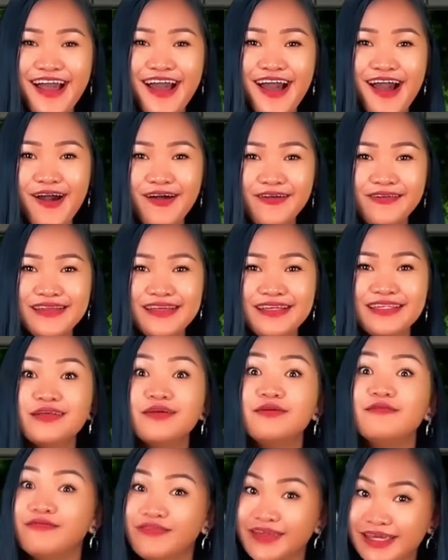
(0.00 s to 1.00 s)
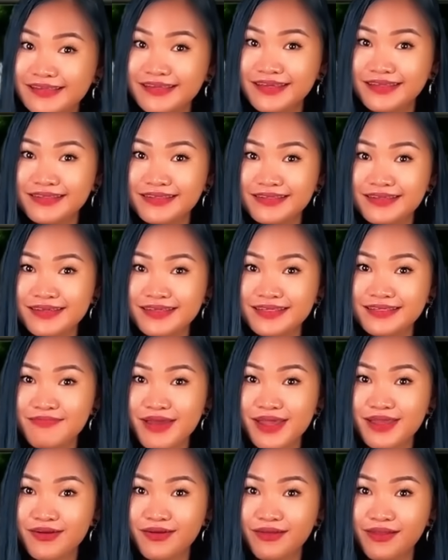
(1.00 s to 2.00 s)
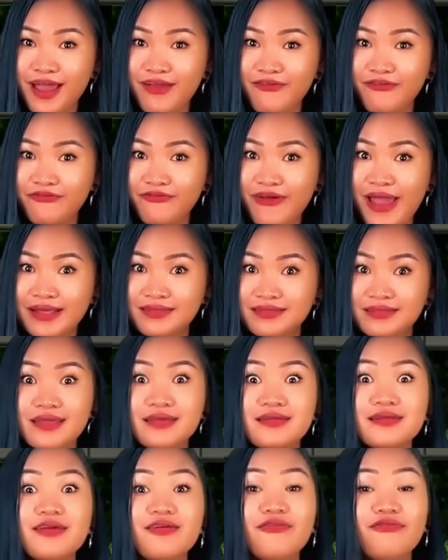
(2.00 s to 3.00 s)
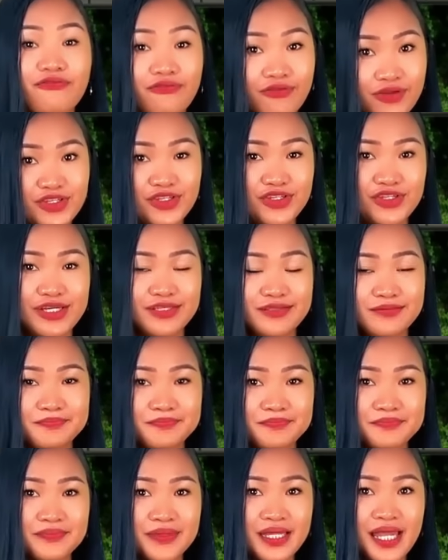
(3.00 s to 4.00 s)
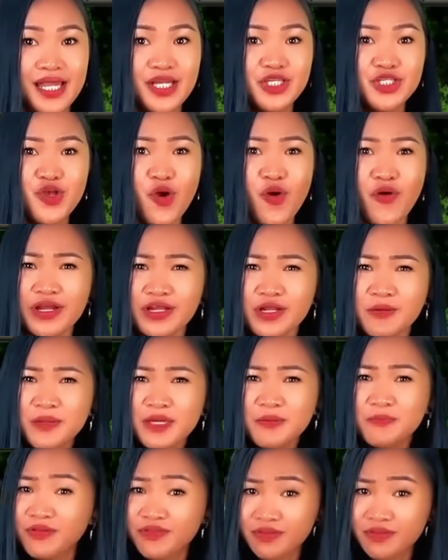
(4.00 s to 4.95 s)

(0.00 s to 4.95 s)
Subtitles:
All these conveniences make your life fast and efficient. And so are the people